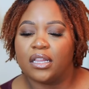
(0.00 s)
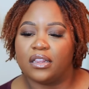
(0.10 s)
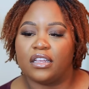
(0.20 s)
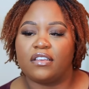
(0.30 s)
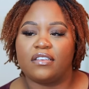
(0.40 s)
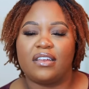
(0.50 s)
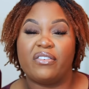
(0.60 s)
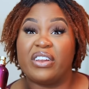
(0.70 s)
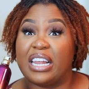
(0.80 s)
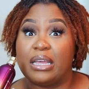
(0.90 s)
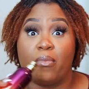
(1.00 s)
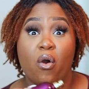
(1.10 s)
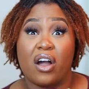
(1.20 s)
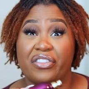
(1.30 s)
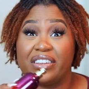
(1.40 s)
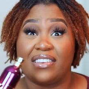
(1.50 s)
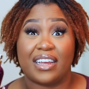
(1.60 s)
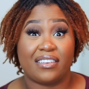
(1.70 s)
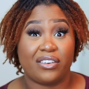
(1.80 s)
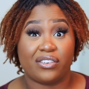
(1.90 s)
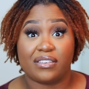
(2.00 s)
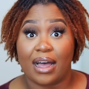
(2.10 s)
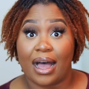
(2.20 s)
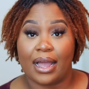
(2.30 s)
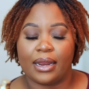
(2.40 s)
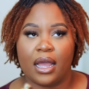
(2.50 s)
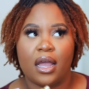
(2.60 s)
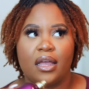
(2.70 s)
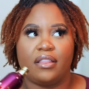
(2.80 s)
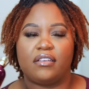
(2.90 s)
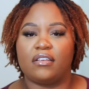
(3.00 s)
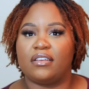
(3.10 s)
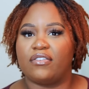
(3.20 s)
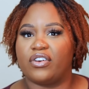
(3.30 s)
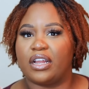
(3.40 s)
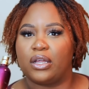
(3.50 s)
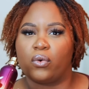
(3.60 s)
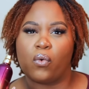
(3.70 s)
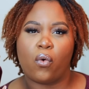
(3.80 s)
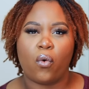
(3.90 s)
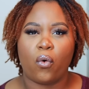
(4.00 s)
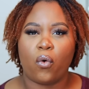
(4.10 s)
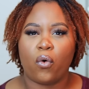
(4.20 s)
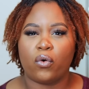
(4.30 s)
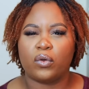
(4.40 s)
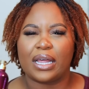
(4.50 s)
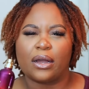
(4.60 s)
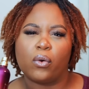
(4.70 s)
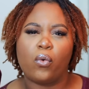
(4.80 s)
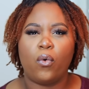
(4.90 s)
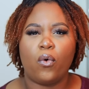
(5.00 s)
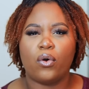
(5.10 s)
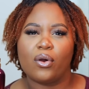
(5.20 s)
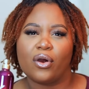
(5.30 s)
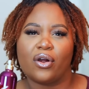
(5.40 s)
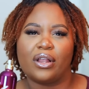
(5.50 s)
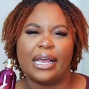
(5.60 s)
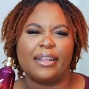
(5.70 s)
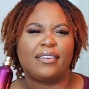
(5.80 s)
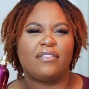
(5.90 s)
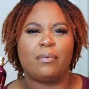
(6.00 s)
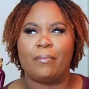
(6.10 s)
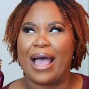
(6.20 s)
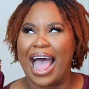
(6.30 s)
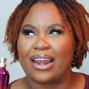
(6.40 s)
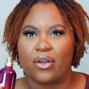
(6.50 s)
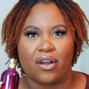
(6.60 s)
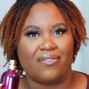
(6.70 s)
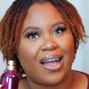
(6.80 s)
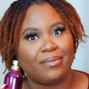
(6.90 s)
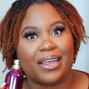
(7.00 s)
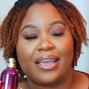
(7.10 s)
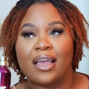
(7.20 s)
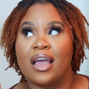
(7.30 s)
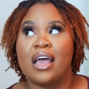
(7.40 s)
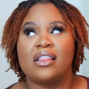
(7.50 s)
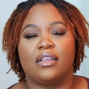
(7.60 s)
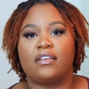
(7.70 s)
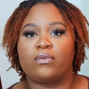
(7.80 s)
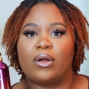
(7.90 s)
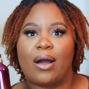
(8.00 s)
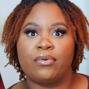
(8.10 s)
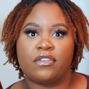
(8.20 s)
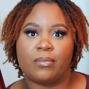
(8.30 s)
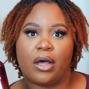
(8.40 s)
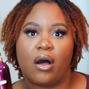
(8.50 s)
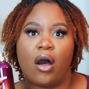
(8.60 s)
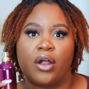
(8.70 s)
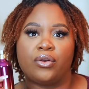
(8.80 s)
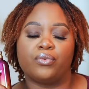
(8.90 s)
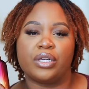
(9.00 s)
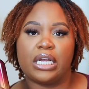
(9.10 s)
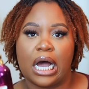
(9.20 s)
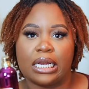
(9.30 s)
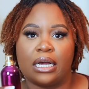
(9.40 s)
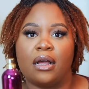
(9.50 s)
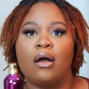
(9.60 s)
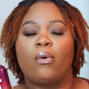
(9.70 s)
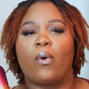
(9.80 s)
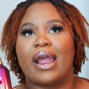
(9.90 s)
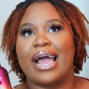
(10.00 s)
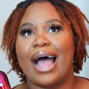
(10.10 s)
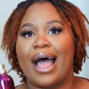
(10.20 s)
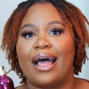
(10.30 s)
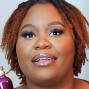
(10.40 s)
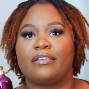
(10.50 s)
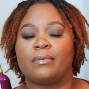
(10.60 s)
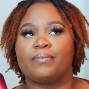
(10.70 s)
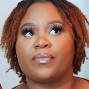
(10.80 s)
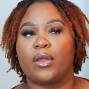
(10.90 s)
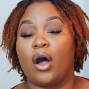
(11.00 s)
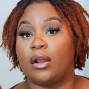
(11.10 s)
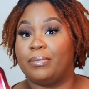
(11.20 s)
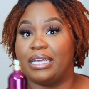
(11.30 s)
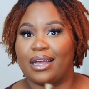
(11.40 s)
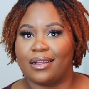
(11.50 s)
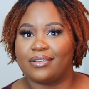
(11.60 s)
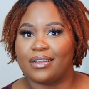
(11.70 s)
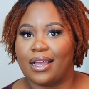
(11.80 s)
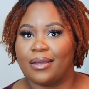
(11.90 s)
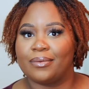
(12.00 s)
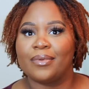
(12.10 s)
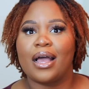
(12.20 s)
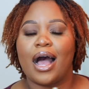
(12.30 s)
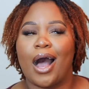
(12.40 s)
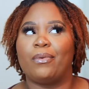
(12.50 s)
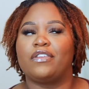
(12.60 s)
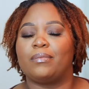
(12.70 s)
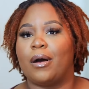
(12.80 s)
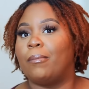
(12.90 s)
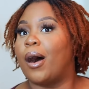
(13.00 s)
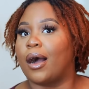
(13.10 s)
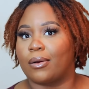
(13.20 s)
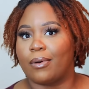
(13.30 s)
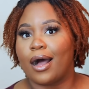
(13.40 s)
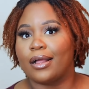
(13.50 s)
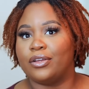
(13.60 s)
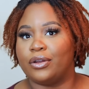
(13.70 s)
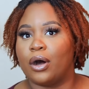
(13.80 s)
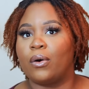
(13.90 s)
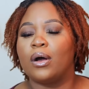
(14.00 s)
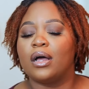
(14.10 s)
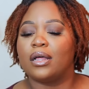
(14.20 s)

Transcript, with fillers: This is definitely more on the sexier side. This is definitely cool, like a cool girl, like it's giving bad girl vibes. Like this is what I would smell on Rihanna, whereas on Beyonce, I would smell Baccarat, you know?